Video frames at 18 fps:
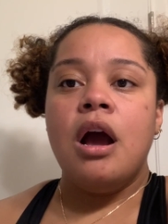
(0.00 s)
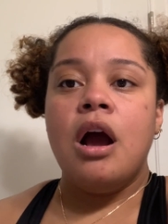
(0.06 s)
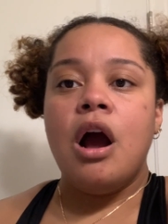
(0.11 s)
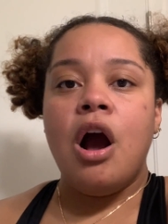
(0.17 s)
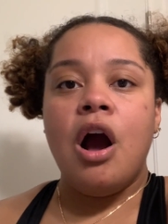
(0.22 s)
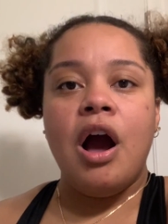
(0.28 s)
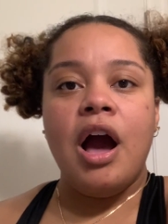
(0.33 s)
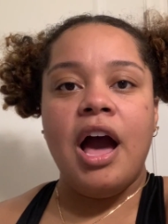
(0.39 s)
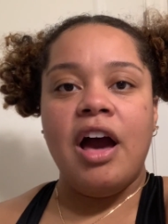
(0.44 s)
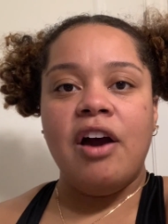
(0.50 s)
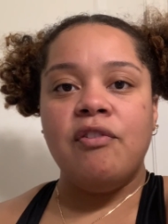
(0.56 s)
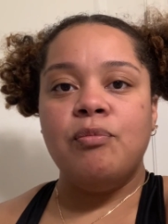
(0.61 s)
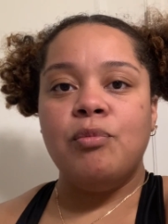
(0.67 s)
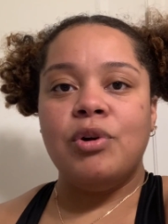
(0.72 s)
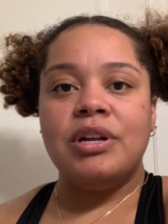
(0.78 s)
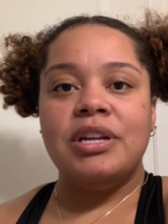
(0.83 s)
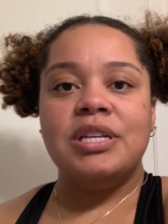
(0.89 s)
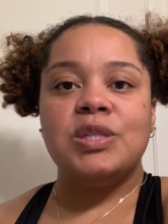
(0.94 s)
I'll have
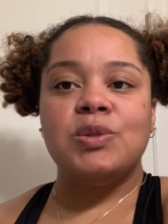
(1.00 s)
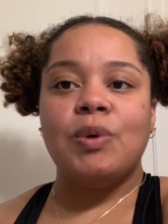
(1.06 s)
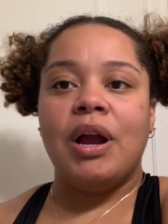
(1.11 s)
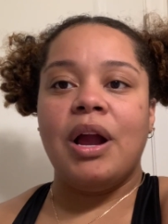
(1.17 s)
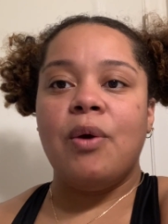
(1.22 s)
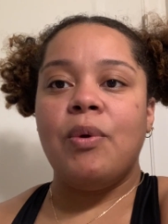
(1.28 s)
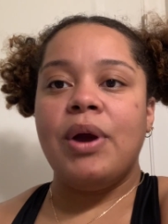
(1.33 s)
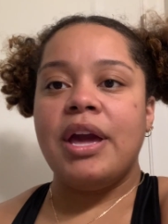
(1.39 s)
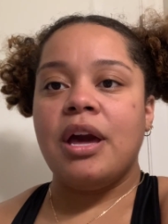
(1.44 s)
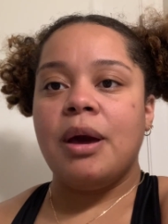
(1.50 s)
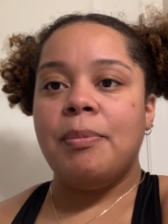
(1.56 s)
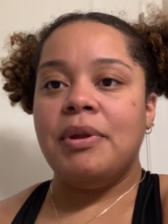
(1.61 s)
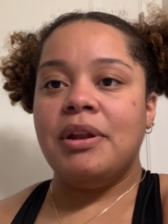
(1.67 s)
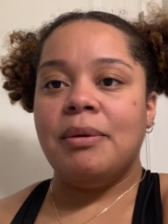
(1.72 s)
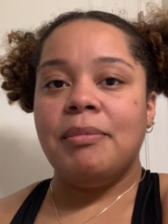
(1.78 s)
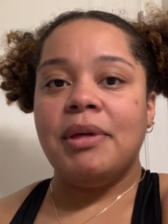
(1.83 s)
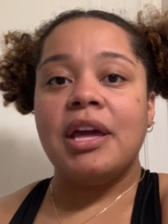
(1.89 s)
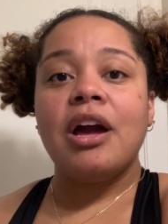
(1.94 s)
mornings where I wake up and
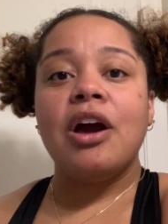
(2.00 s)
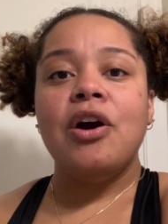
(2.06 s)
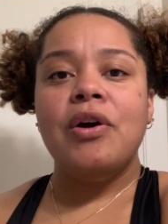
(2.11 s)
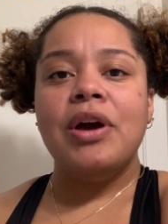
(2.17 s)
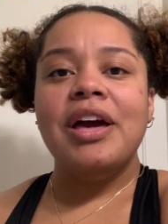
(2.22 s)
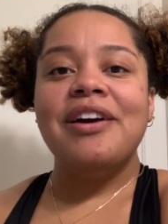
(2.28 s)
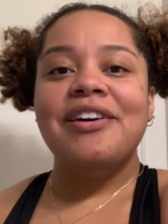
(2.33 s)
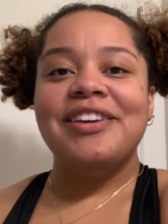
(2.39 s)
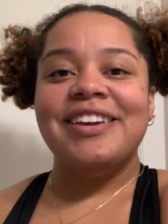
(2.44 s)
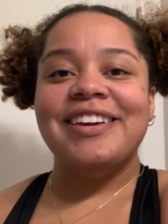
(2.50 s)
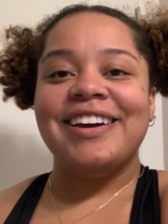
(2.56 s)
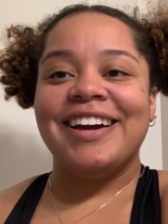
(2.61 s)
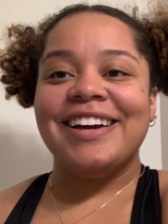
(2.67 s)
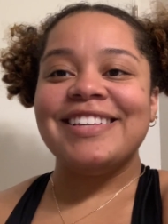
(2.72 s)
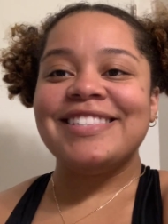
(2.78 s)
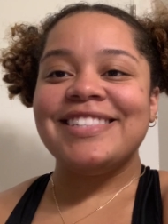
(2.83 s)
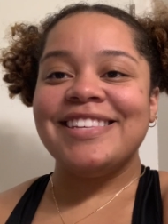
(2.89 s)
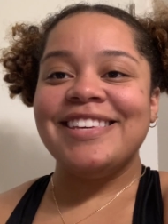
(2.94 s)
I'm like, oh, hell yeah,
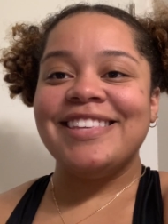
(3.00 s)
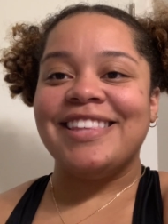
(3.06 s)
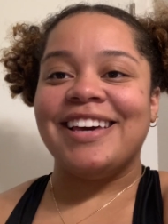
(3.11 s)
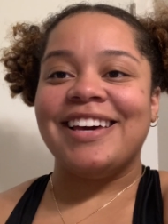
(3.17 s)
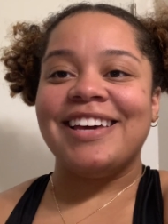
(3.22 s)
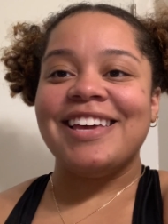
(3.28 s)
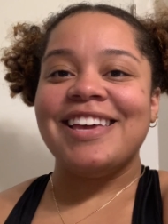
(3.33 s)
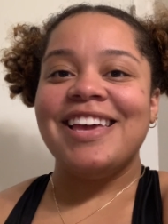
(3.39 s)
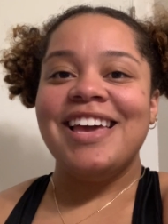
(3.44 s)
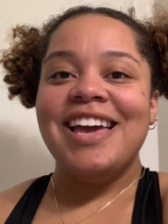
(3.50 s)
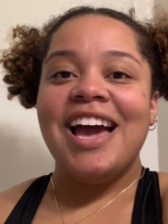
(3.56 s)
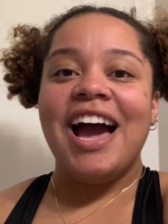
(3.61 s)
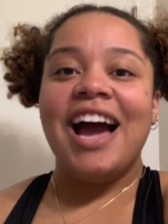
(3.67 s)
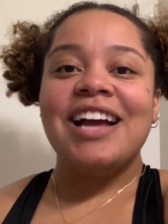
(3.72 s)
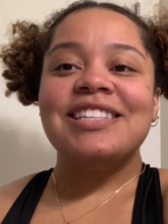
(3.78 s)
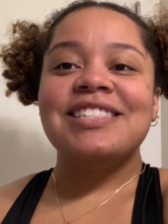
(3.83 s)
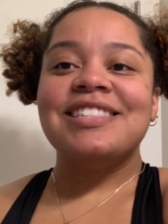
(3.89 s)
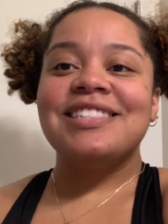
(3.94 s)
I see that.
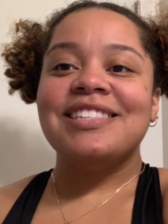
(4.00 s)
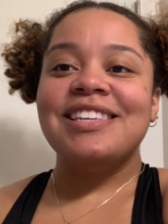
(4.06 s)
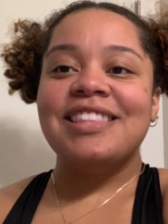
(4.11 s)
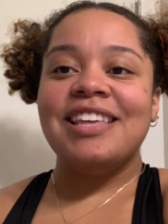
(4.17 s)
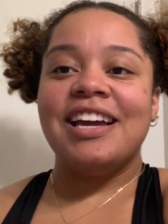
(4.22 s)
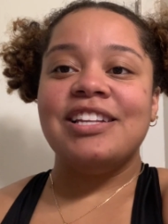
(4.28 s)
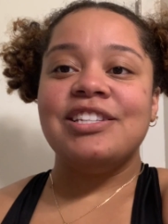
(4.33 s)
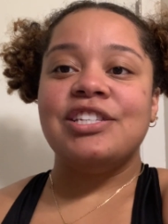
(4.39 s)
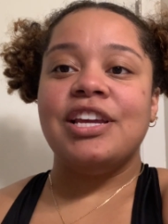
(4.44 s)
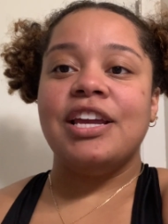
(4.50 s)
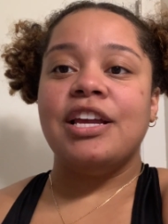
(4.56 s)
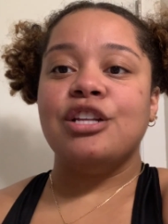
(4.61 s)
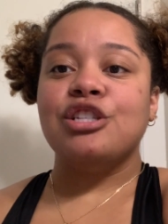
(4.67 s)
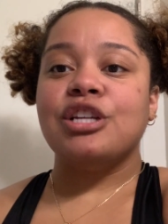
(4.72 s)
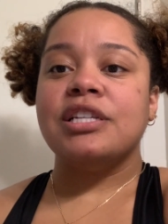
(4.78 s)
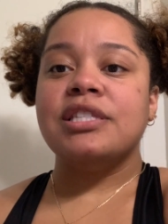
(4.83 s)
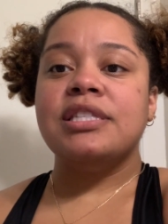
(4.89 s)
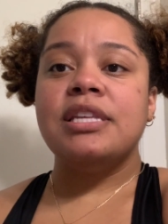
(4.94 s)
I see that change.
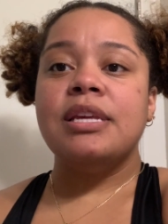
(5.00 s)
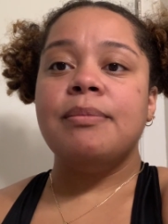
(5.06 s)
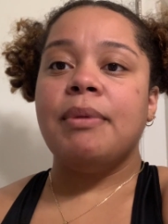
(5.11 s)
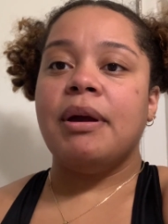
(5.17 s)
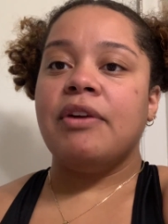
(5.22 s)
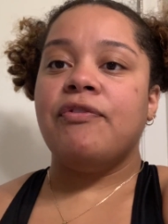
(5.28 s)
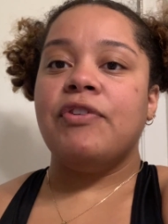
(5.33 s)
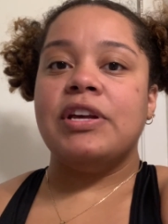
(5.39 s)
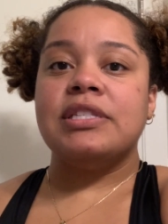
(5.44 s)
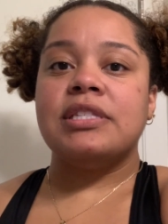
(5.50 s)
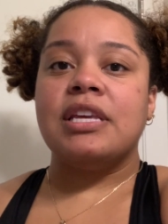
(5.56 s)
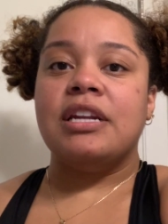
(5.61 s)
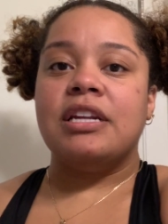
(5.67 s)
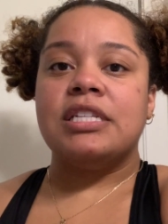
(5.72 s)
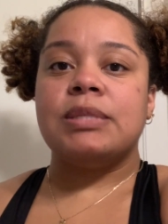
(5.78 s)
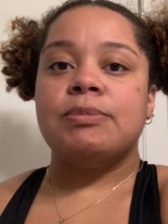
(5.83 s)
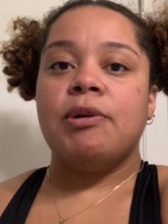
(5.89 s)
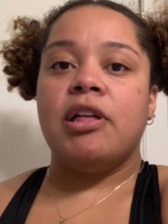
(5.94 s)
I see my face
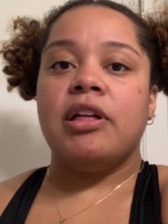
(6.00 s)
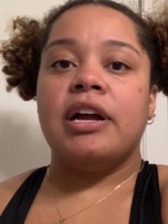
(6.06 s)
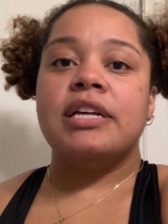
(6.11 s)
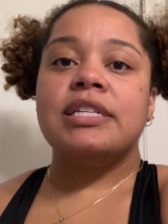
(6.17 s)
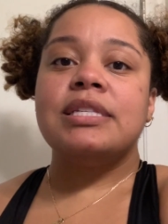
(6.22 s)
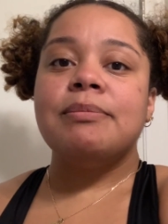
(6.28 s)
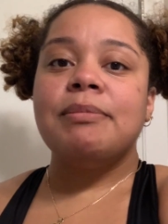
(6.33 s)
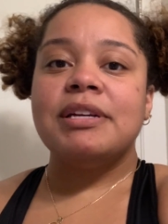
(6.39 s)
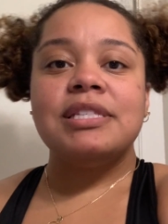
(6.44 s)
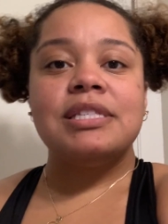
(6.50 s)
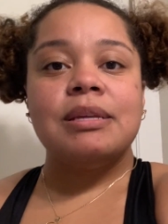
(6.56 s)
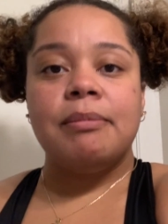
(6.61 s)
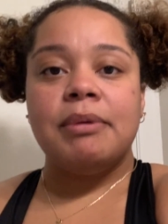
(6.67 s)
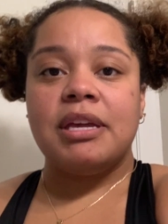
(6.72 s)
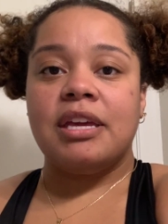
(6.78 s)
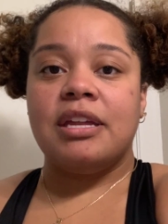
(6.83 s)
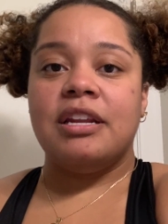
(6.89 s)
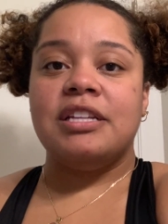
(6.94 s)
getting smaller. I see my
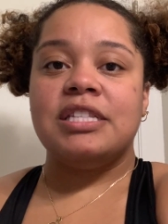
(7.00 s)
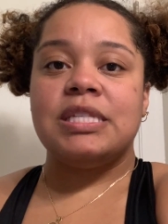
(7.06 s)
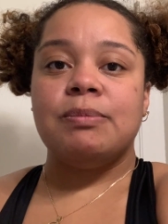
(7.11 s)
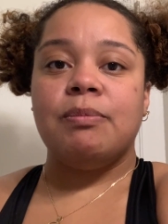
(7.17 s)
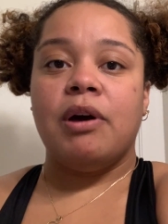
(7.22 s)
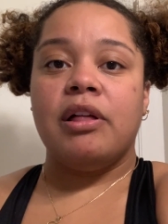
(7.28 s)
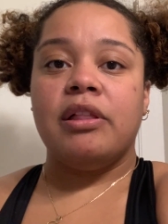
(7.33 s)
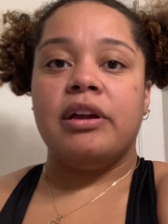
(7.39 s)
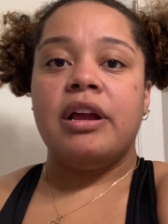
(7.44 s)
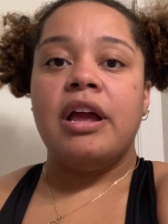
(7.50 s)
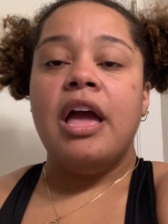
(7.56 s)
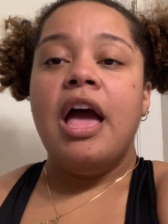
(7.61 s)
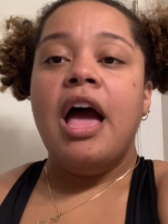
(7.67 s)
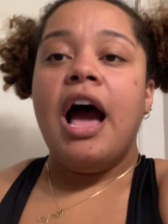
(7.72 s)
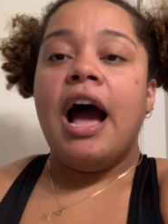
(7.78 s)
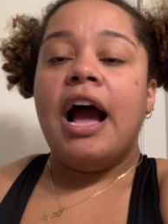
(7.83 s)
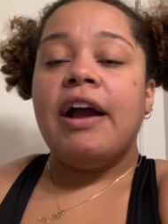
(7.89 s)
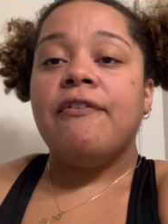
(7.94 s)
stomach getting smaller.
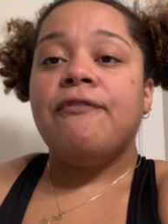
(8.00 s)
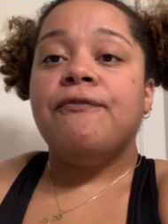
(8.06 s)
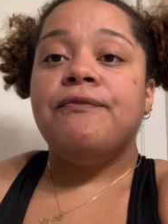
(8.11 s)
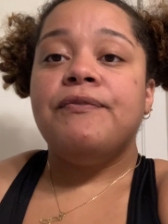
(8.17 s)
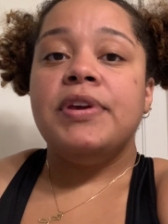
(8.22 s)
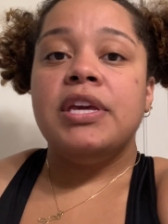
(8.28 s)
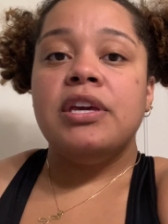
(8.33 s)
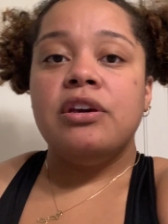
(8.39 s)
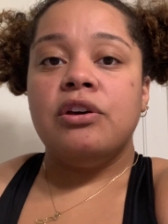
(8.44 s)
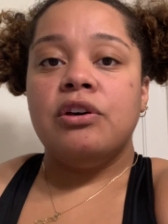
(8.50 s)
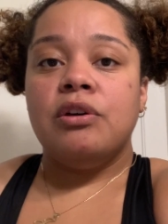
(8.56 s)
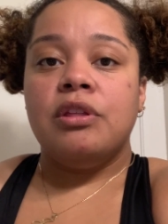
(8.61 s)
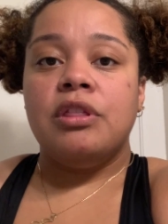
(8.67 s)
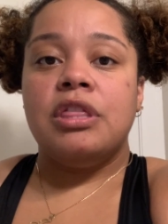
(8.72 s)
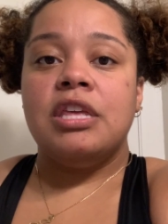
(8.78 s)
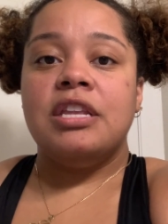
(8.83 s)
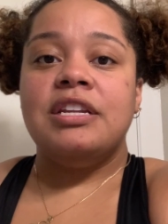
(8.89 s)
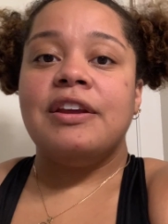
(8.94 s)
I feel
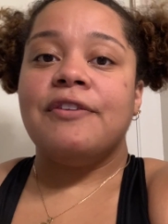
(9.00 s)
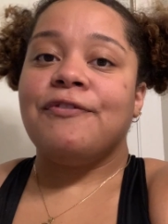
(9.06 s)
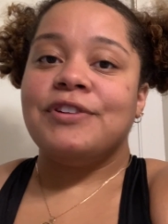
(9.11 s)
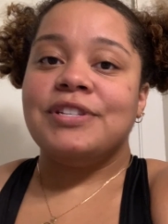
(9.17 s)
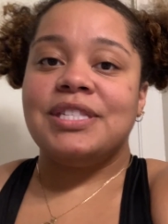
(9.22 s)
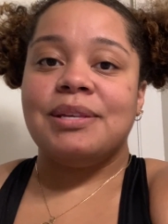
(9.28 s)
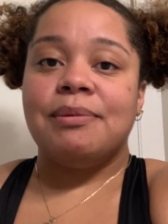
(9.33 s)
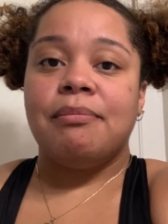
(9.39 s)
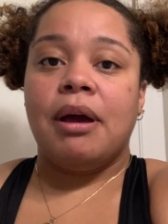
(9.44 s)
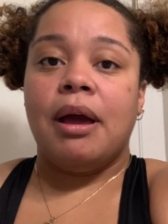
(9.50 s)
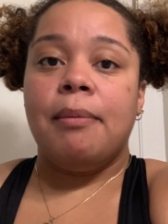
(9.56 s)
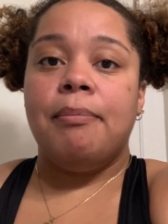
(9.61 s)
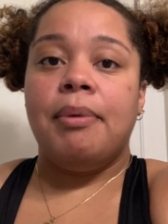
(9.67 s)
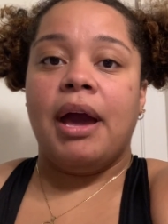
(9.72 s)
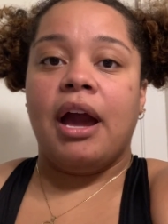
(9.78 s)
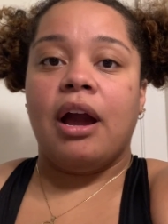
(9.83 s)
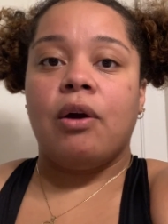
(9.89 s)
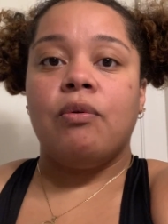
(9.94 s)
the difference in my
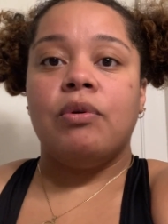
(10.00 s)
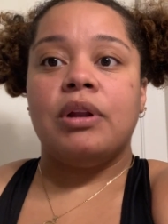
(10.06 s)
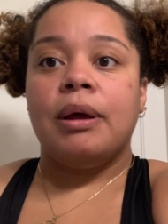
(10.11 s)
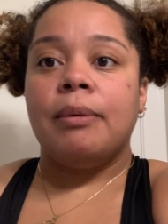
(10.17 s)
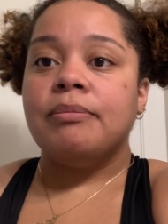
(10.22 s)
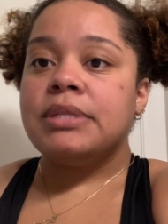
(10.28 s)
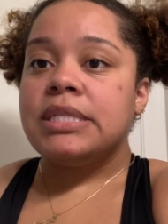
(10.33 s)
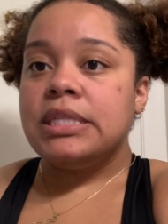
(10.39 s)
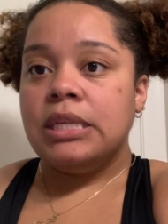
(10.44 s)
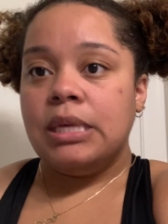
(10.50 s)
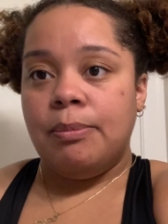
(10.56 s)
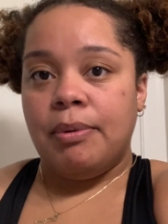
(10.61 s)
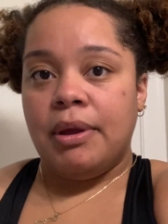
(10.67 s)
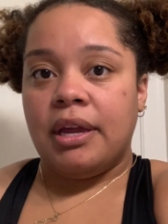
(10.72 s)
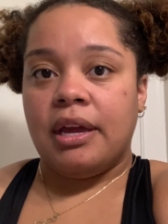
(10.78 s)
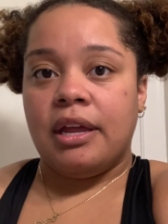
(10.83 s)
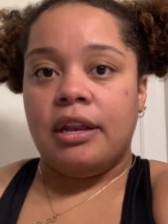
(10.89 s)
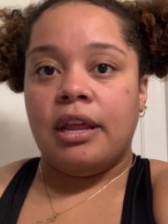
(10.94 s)
back when I'm
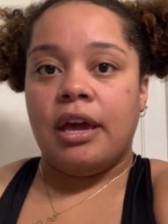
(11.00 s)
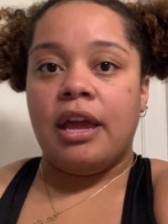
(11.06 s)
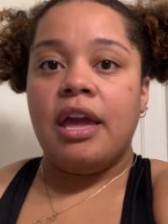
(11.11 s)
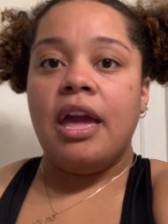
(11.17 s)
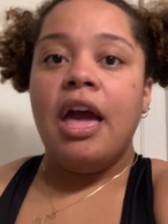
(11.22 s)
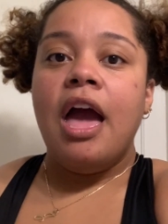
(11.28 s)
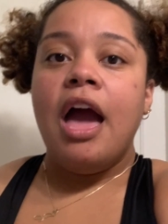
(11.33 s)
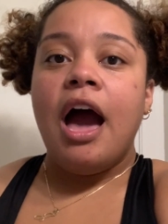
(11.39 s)
sleeping at night.